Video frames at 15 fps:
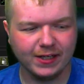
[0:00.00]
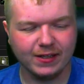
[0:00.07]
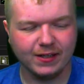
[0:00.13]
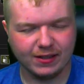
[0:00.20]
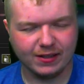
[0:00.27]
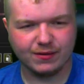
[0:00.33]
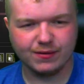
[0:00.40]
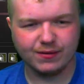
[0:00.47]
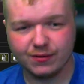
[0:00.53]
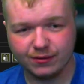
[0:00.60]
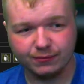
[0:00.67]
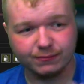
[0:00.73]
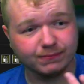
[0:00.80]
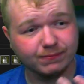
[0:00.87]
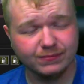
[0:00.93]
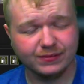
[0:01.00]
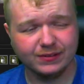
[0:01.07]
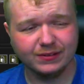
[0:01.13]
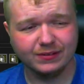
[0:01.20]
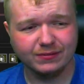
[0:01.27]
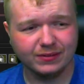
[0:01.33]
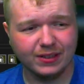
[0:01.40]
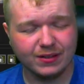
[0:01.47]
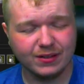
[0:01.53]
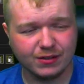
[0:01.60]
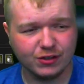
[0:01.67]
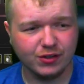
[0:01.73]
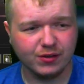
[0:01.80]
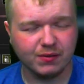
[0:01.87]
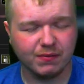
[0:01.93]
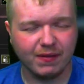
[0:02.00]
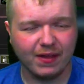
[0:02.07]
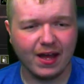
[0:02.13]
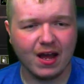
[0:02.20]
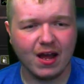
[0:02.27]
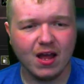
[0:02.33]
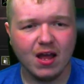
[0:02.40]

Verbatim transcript: that's that's the gist of that.